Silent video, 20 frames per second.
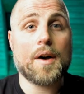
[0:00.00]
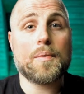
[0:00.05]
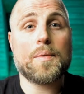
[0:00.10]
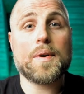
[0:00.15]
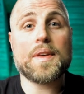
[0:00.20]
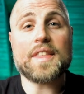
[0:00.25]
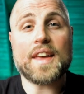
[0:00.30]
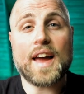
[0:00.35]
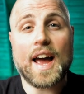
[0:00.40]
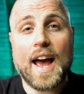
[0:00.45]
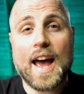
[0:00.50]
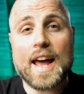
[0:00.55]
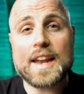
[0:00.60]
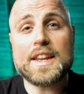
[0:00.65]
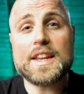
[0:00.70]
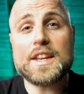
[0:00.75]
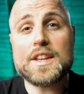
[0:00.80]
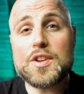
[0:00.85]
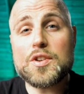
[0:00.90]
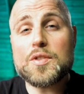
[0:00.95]
With
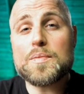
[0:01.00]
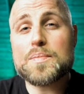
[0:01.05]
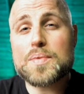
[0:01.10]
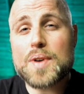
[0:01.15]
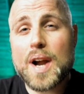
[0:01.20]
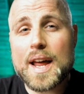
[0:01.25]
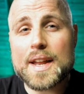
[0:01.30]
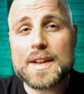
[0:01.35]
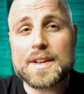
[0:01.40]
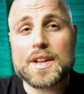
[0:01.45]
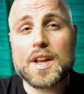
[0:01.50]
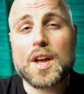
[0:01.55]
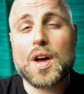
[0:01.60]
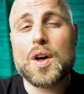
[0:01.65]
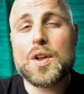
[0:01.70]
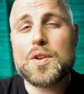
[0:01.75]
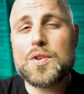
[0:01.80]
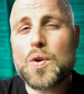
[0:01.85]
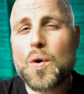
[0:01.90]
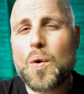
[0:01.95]
any new brand,
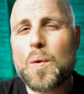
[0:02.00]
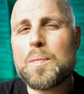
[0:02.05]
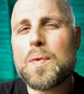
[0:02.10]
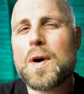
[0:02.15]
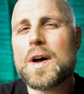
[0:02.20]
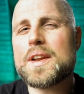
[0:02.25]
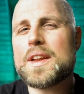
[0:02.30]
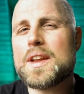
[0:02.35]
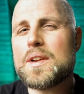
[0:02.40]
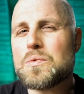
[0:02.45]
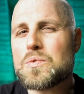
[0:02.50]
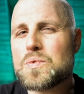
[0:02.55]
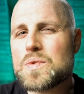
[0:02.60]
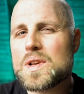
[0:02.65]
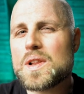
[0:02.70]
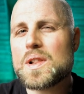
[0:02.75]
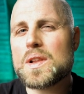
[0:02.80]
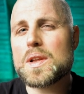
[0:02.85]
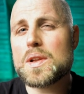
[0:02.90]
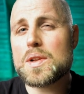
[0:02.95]
nobody
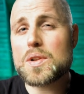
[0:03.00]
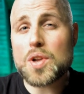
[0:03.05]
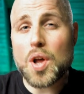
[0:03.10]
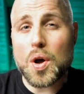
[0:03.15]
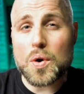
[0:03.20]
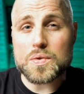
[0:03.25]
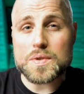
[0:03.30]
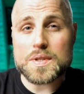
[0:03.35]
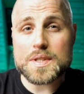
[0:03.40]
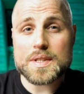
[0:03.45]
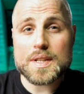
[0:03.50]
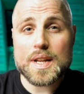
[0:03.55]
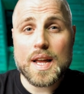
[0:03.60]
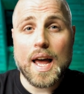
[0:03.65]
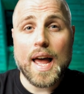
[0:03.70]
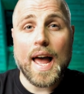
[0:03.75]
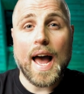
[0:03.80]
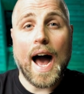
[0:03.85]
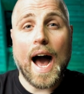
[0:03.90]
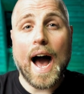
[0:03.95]
really knows.
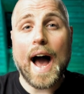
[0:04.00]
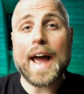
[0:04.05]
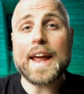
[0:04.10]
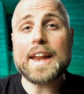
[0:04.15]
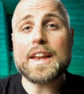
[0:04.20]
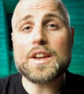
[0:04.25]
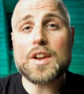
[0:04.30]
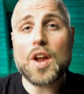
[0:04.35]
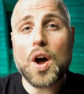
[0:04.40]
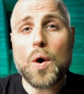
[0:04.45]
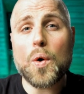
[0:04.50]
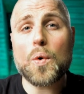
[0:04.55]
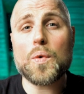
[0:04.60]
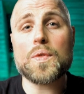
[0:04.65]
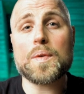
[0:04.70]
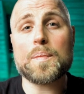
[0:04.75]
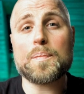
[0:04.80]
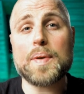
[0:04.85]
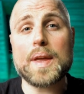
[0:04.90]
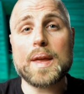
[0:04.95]
I know
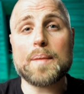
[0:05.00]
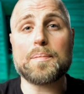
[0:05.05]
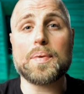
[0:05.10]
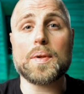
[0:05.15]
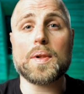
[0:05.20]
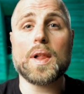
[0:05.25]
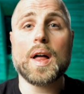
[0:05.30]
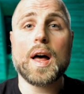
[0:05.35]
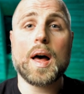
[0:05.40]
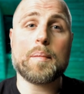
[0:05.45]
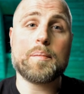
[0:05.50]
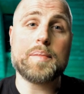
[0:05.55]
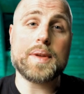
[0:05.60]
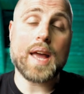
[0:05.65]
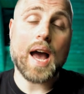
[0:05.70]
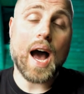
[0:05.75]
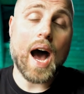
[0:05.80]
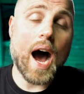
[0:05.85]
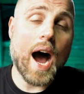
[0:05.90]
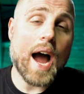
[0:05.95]
the people
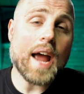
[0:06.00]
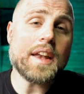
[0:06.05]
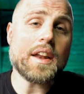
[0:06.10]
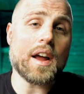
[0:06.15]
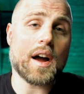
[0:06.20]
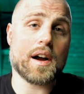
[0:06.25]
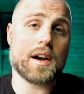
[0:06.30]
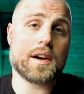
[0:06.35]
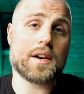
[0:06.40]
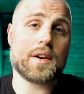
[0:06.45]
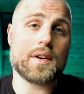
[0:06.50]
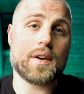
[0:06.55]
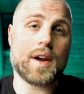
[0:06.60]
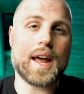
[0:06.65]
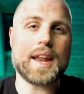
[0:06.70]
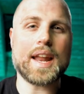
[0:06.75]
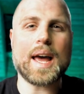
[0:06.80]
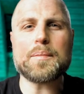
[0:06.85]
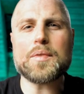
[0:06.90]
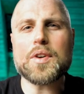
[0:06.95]
behind AQOR
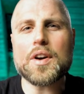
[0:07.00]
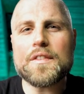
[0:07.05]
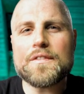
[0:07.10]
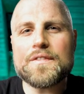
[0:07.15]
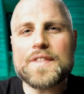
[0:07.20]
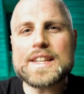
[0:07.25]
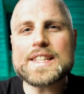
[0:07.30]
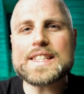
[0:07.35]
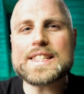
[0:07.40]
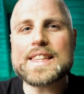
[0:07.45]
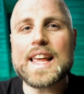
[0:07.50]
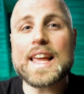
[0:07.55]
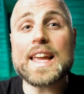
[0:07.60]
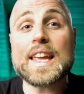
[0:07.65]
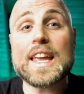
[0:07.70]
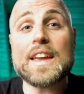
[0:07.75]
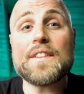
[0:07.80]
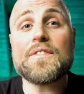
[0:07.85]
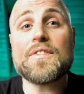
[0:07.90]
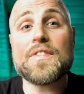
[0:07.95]
and I'm convinced they
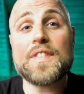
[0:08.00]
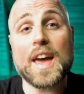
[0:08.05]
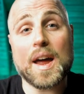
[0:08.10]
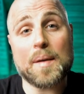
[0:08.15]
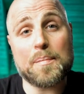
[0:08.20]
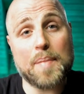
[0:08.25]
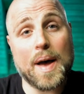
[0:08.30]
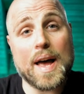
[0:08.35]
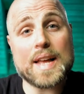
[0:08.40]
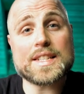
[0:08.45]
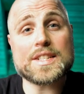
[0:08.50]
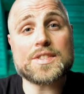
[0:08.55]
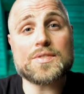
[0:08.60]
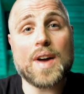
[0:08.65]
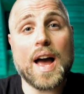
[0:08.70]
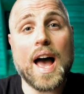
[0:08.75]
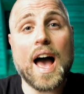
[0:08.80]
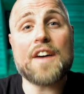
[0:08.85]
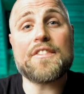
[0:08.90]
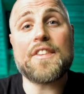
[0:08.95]
give their best to
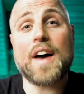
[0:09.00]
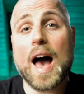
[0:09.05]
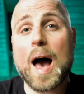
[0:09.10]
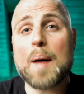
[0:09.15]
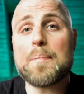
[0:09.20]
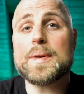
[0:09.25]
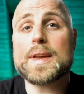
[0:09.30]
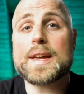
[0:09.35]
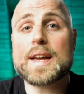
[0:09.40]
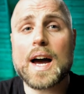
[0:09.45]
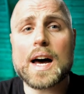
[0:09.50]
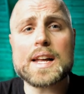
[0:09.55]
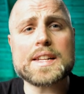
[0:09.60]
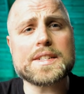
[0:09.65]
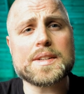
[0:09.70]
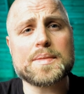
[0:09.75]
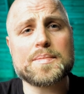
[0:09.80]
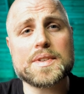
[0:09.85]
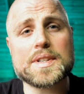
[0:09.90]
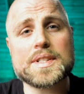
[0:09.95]
have happy
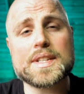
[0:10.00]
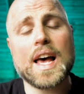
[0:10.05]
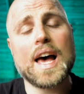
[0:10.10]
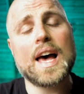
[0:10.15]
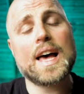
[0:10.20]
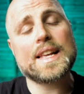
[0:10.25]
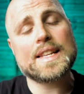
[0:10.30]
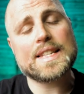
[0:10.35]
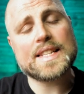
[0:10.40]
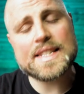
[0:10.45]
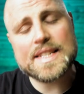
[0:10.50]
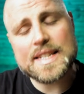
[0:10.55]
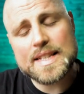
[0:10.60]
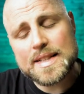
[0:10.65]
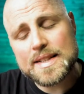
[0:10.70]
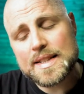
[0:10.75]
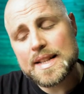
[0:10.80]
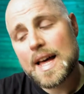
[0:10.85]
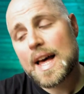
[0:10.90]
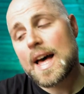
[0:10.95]
customers.
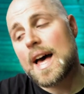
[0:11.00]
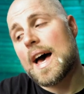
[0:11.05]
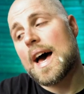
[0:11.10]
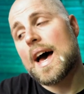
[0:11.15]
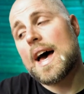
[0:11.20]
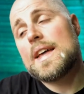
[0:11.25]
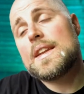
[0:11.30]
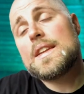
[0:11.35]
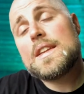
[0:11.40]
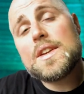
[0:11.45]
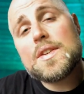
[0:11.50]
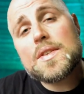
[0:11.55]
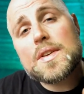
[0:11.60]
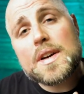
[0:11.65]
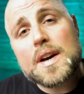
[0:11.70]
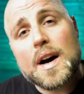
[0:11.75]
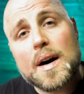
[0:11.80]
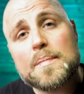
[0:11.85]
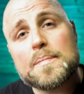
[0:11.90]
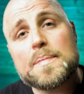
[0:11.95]
Still, a new
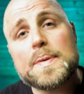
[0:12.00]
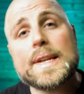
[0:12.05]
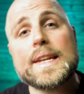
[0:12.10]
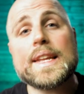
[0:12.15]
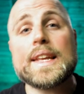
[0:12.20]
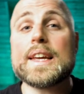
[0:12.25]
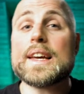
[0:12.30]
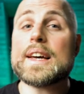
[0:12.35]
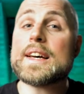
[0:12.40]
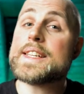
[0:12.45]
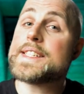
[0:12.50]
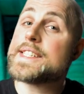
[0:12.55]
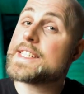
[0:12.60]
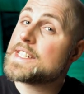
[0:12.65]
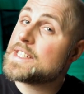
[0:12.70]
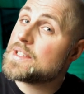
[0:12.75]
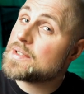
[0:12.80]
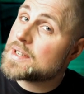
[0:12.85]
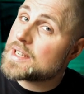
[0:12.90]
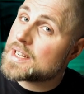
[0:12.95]
company is a
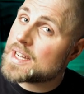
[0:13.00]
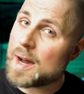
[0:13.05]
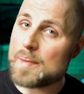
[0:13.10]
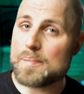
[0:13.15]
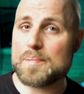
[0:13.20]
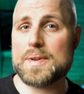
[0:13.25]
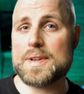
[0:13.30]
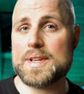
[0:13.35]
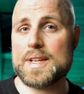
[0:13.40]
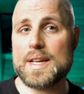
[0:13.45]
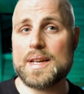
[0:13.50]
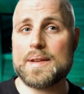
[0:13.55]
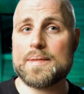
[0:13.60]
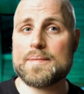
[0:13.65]
new company.